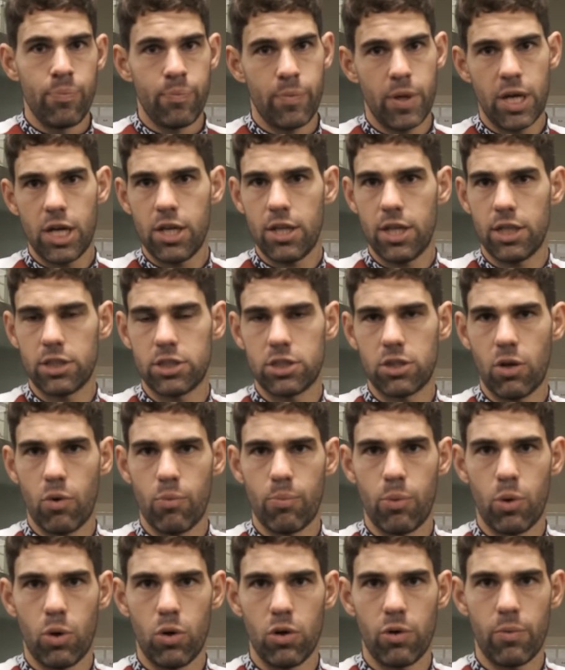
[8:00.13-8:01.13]
But that's so
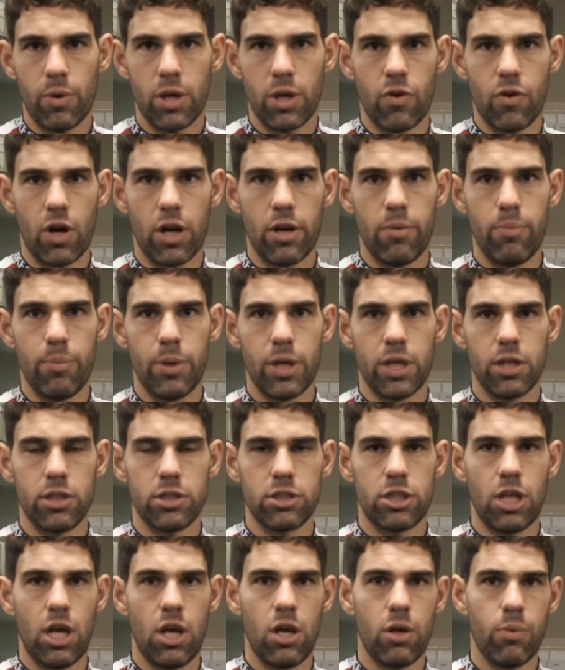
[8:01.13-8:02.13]
important running,
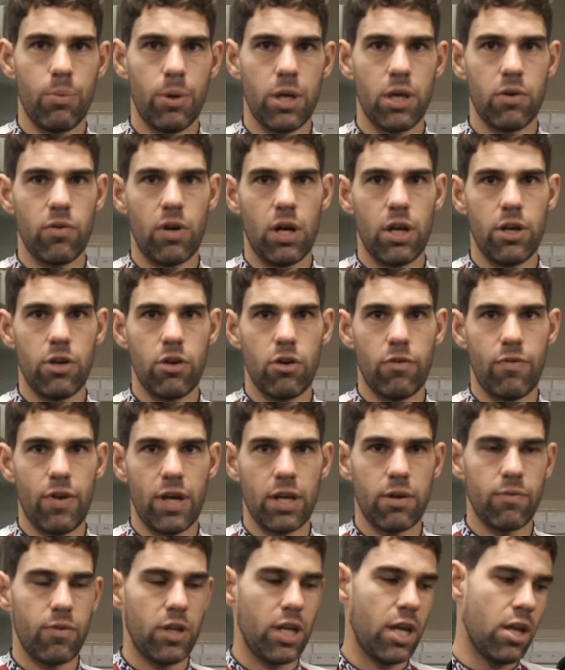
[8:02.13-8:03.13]
because when you're running, you're
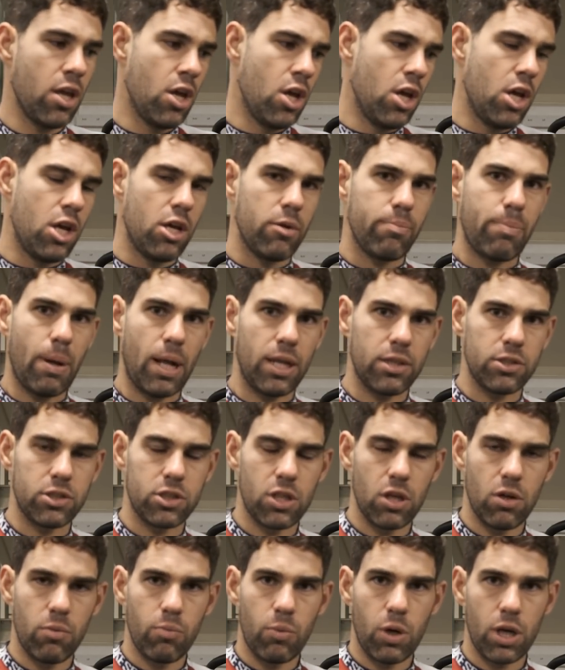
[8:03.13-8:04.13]
effectively
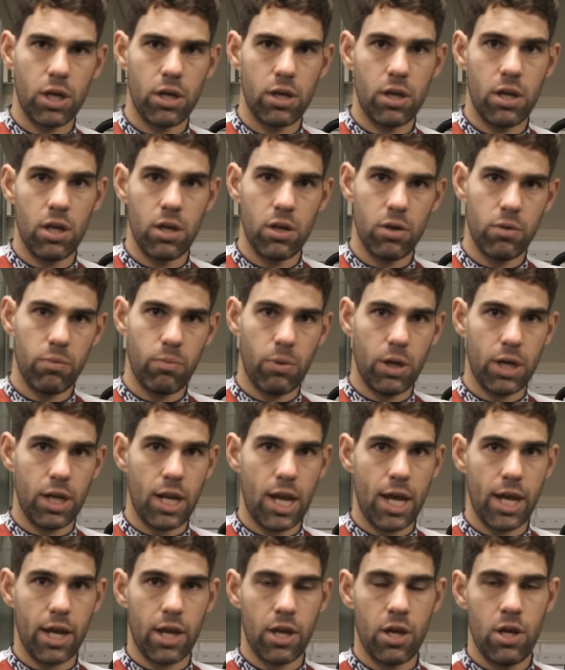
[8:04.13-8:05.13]
balancing on
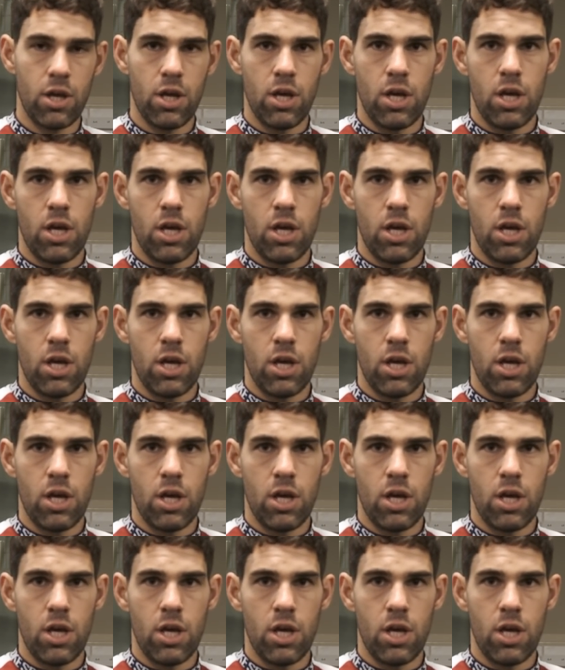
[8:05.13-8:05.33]
one leg,